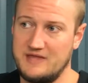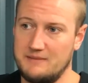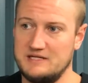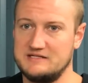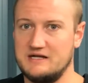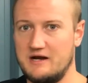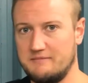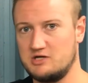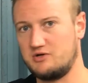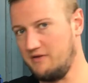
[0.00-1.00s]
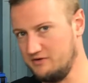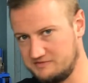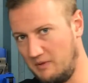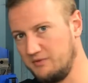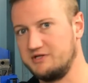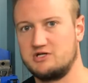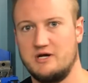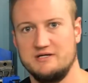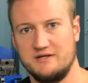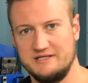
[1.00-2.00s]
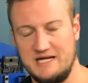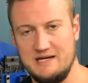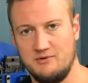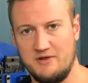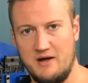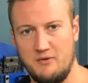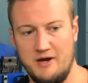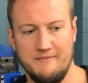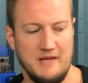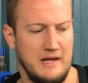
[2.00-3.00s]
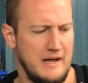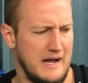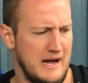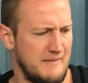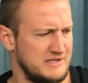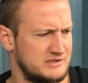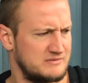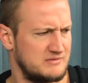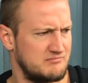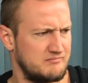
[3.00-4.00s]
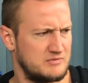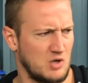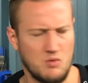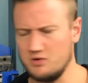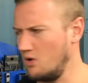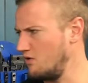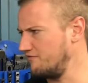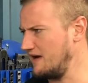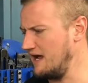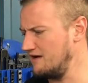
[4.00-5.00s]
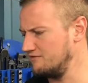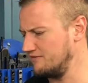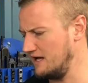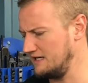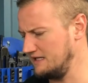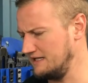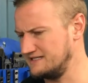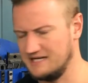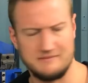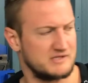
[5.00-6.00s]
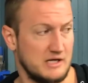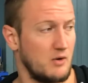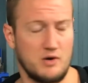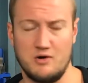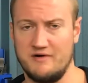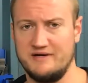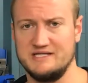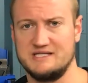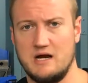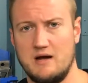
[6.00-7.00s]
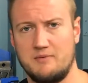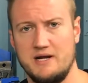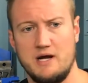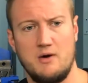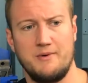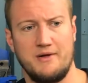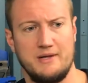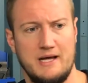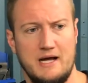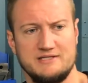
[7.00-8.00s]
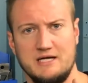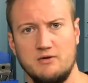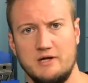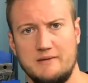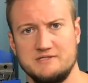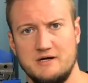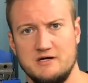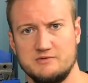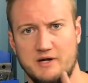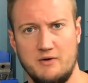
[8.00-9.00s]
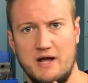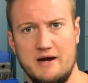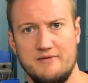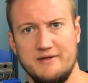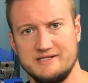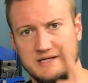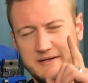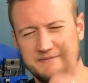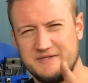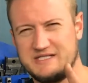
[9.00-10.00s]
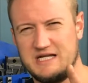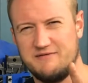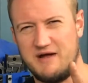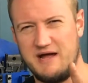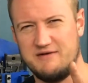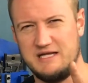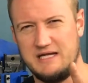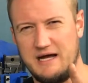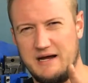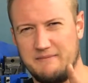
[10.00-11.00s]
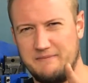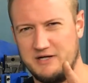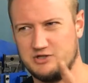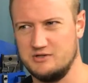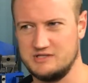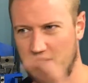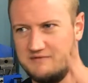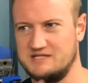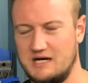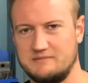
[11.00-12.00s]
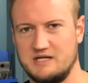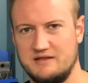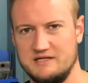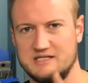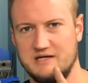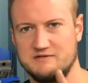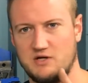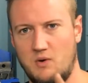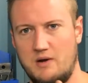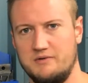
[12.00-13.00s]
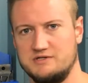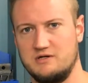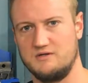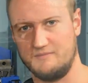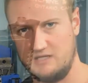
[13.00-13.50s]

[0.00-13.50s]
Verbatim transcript: That being said, I'd much rather just bolt it straight into the table that way. Um, I don't know if I have any examples. I know I don't have any set up right now, but I'll, uh, I'll take a look upstairs when I go to edit this to see if I have any uh, pictures of setups like this, and if so, I will insert them